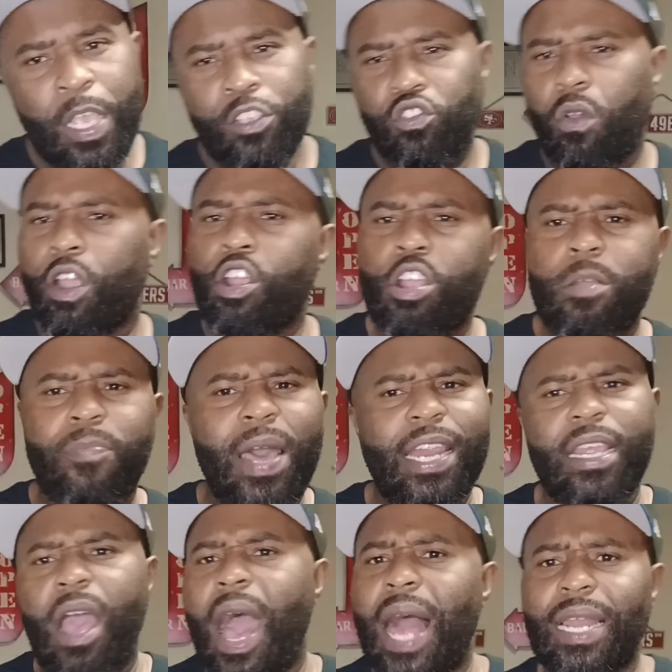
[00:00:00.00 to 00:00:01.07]
So
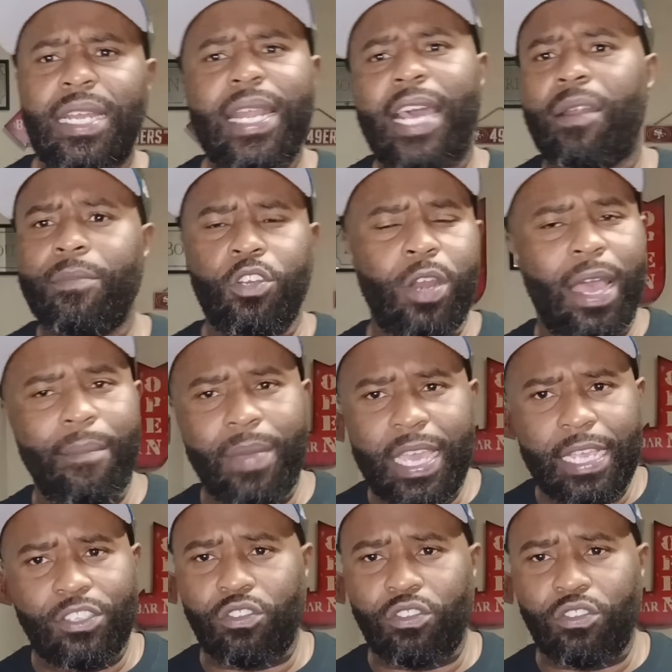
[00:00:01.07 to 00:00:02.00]
everybody hollering at him, you know what I mean?